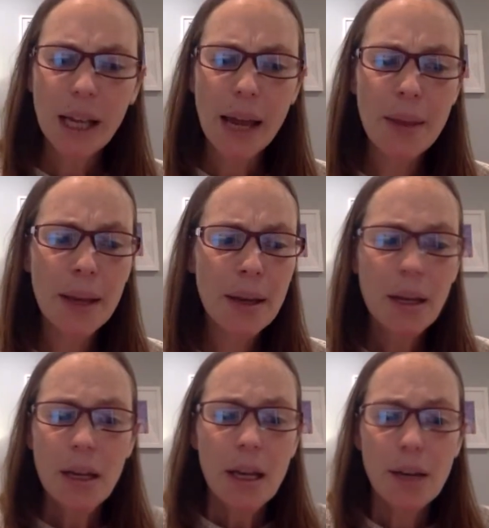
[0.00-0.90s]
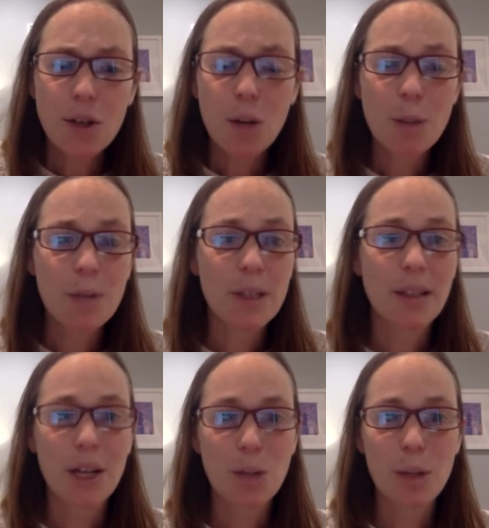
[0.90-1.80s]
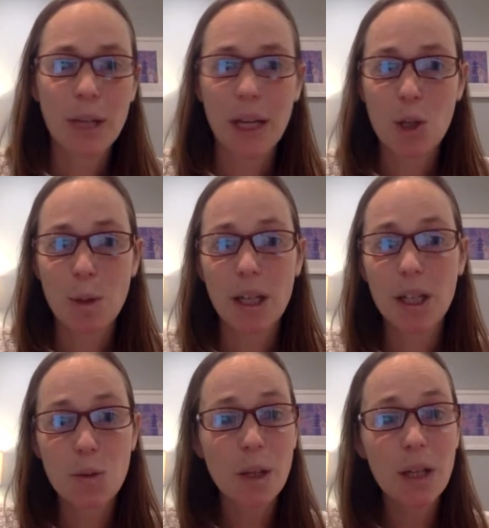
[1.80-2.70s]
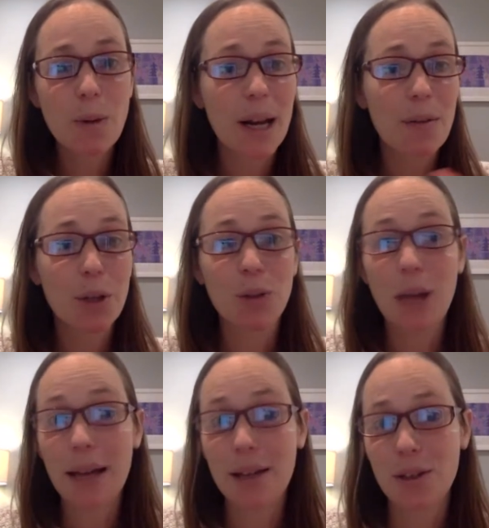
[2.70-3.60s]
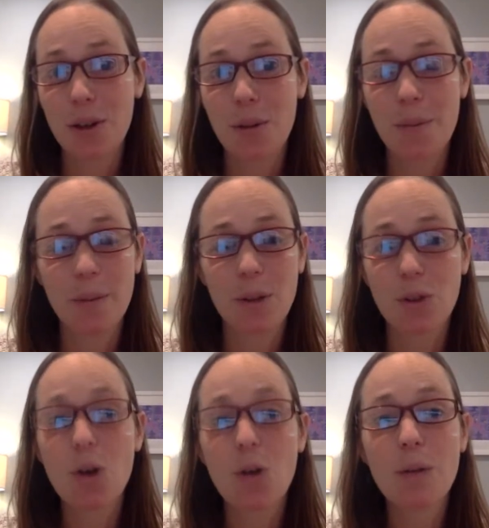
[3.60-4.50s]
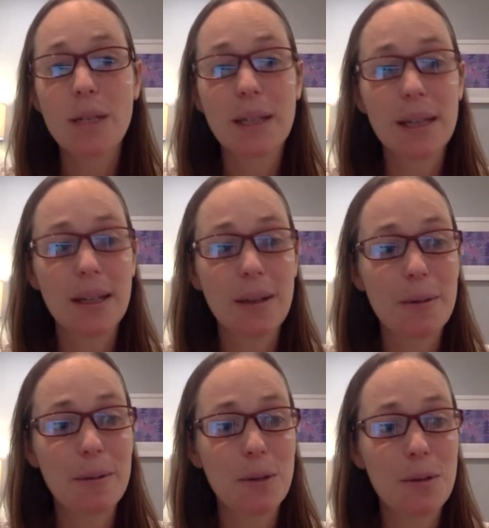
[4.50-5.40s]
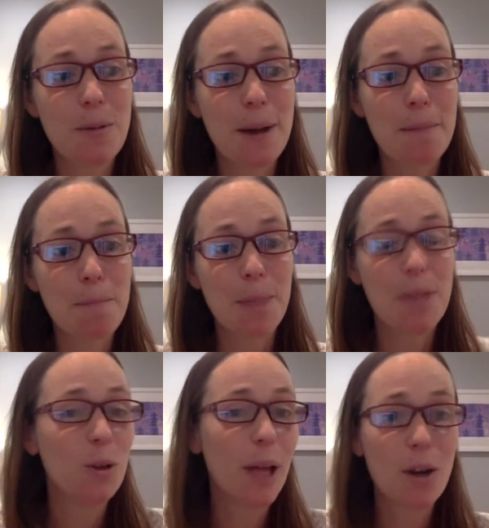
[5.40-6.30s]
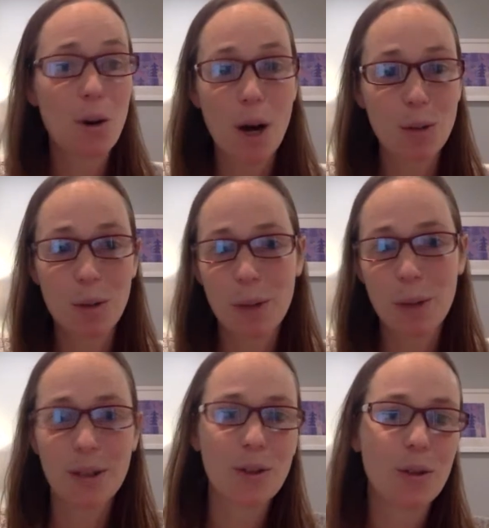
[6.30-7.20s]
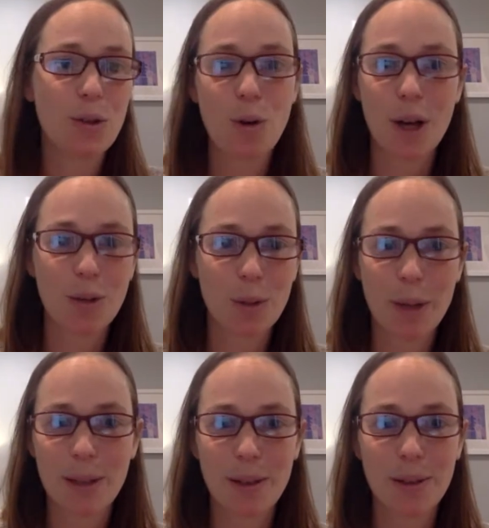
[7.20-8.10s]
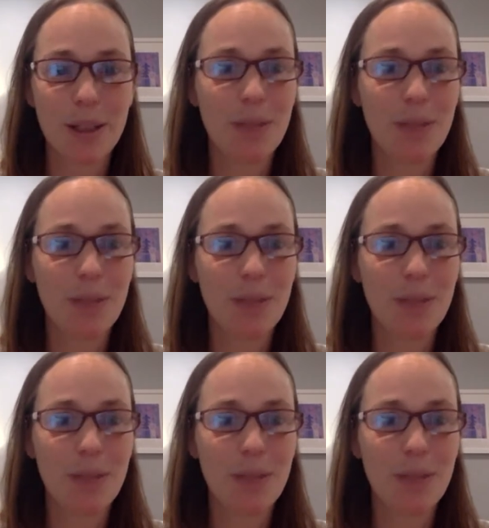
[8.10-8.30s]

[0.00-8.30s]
And then in terms of intellectual engagement, it's really whatever you like. So there's no reason, you know, if you um, if you like crossword puzzles, do crossword puzzles.